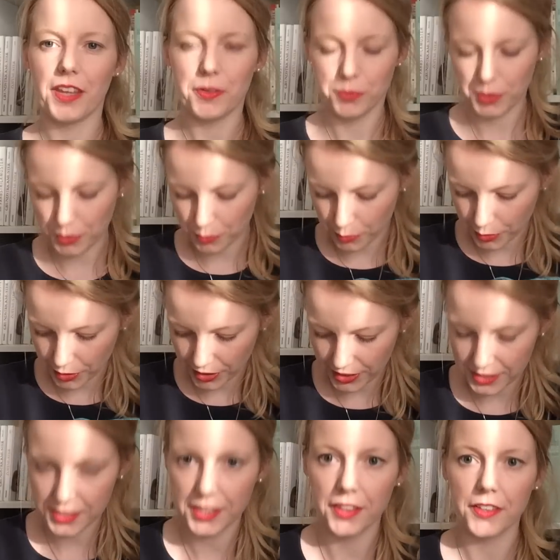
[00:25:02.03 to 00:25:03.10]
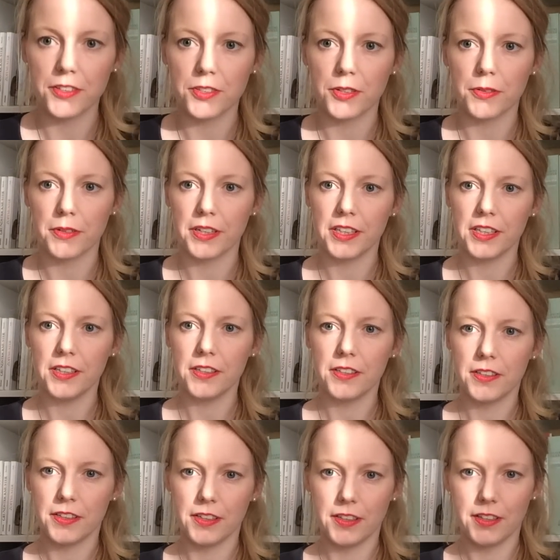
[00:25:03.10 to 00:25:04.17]
that won't work. I see this already.
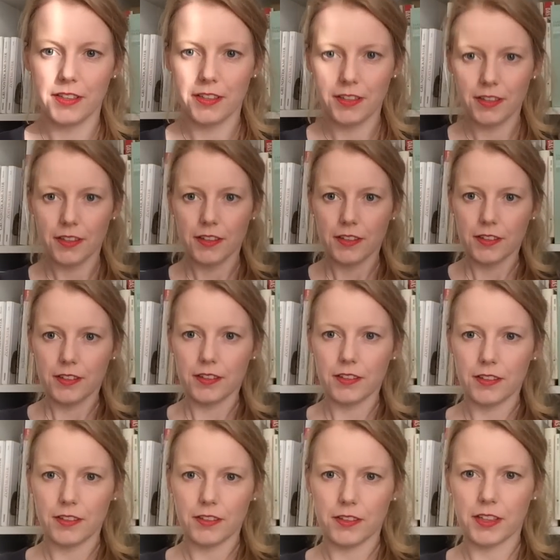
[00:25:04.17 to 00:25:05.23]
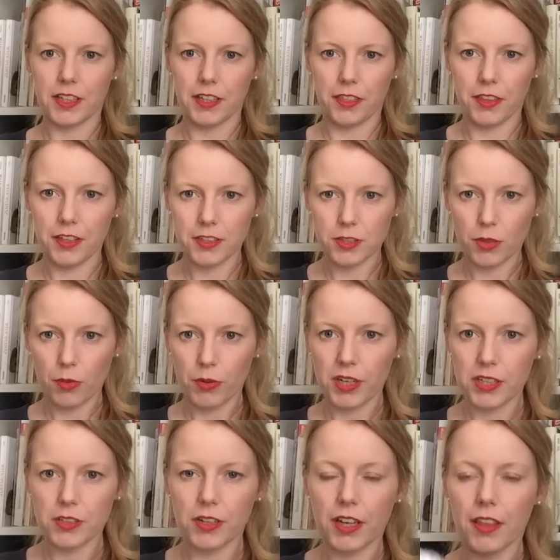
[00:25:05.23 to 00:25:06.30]
Okay, these three
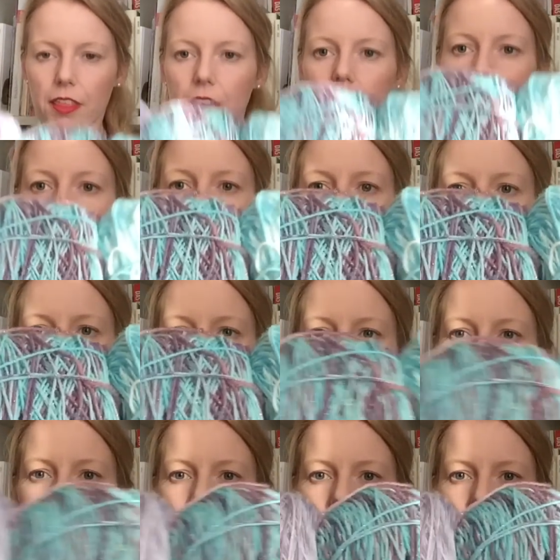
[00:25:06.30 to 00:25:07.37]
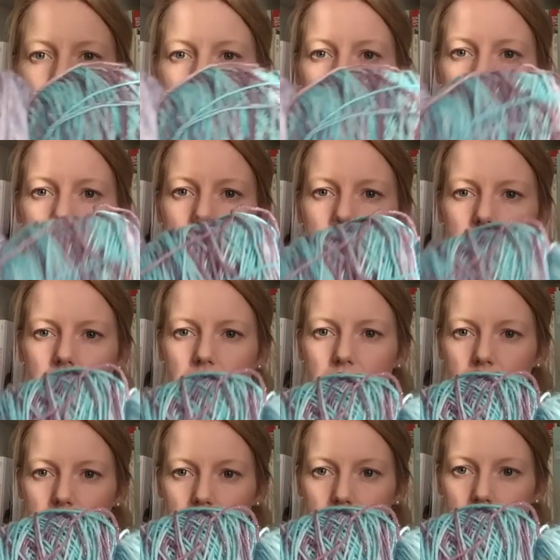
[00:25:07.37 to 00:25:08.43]
together, like so.
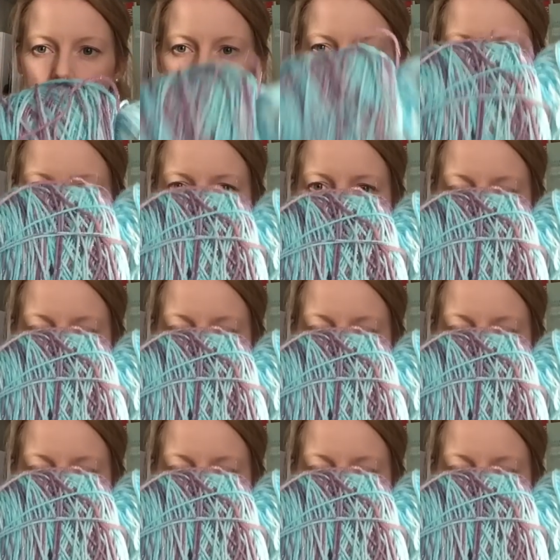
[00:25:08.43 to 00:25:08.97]
next to